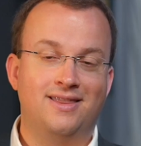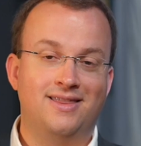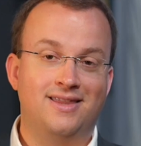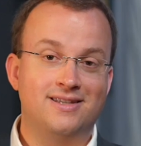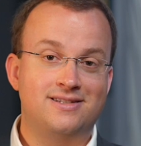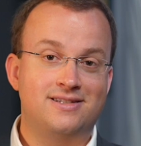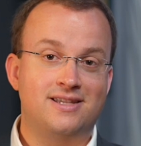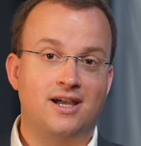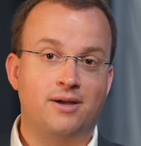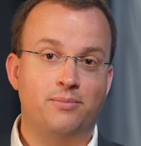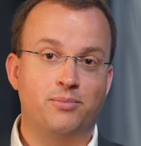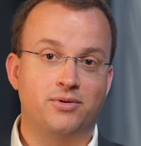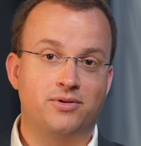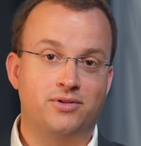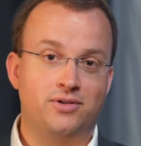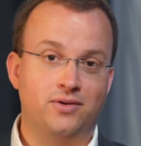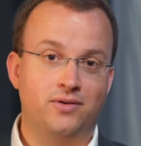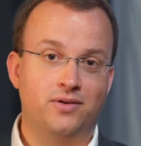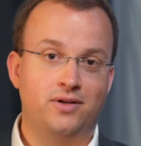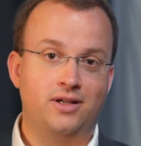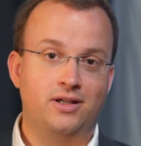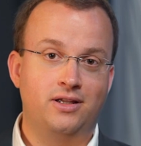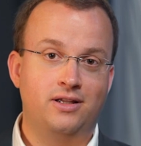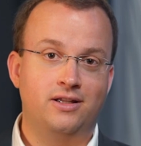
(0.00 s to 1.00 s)
This
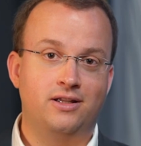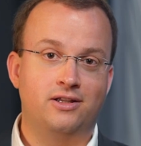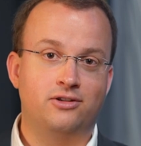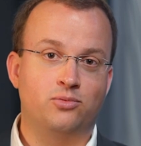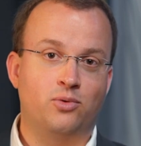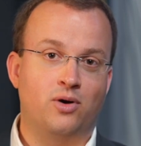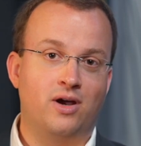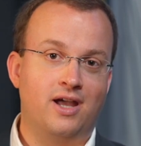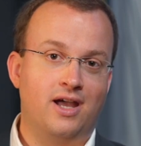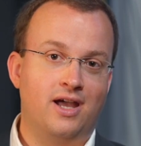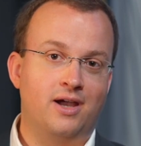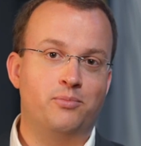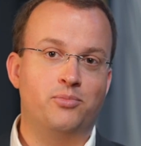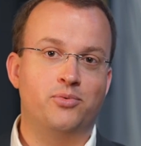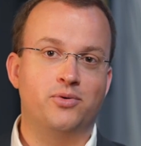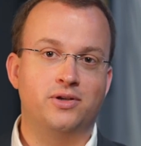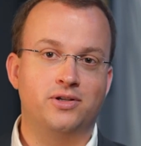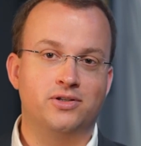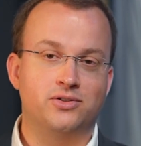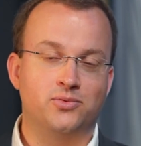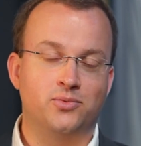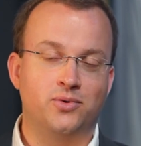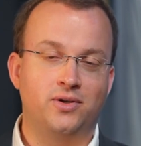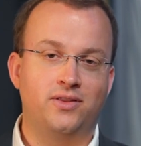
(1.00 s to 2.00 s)
opportunity is why
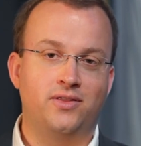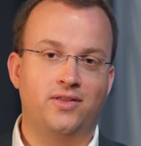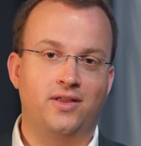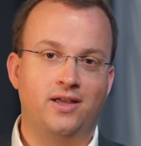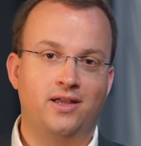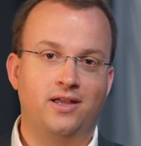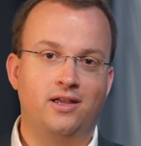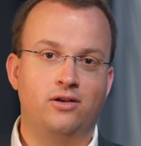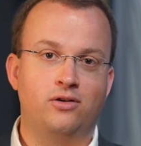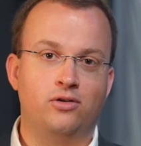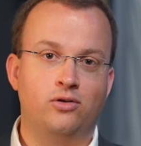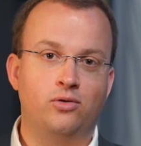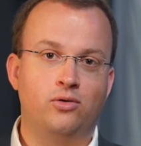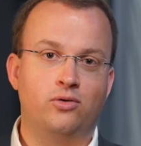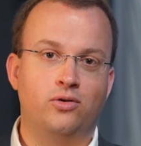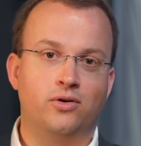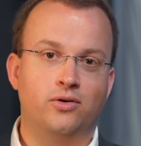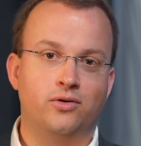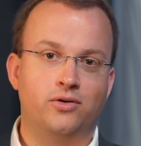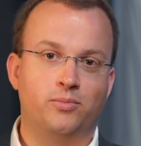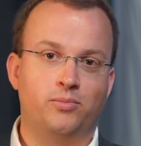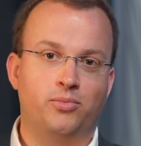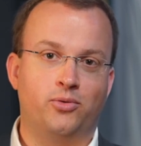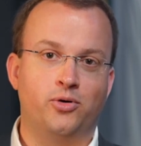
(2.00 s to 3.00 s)
EPRI is rethinking
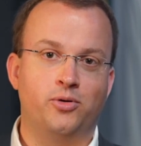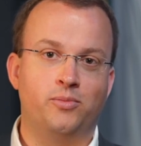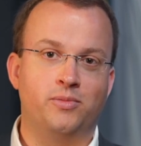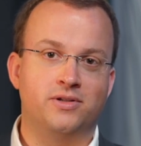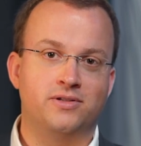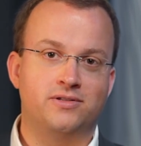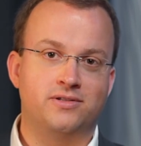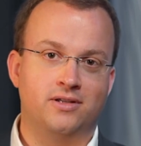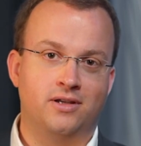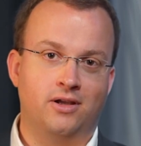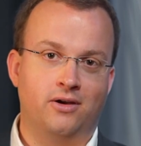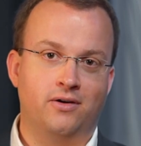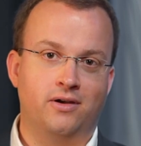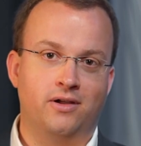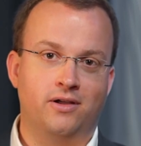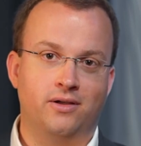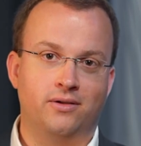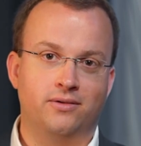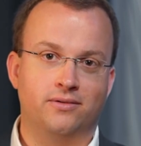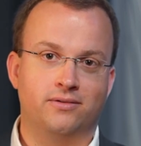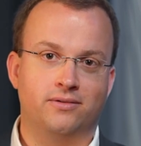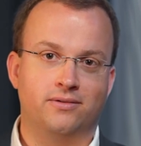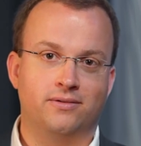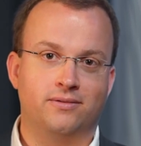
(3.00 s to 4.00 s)
nuclear deployment
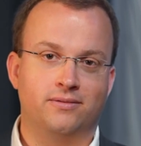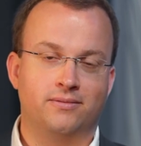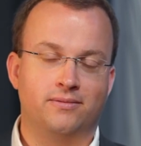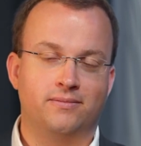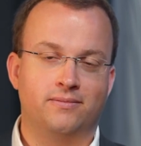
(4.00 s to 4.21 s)
scenarios.